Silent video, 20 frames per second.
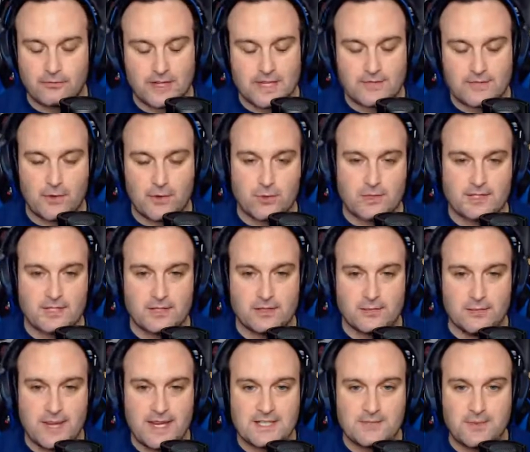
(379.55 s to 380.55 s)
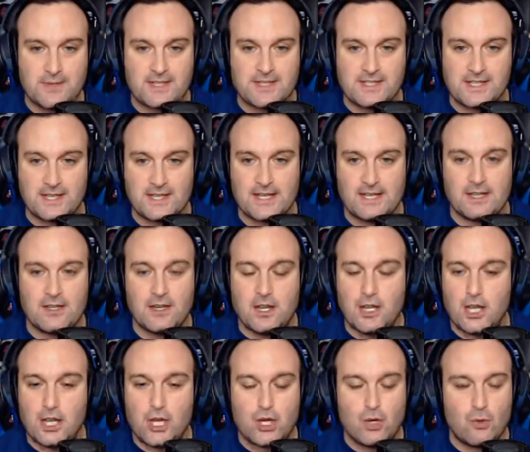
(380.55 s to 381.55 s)
forward to the basement scene
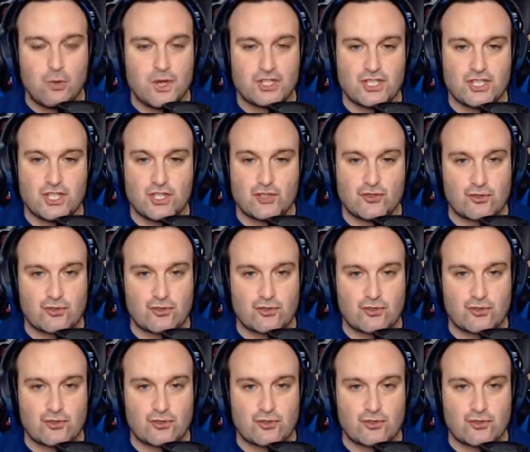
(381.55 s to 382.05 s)
where she's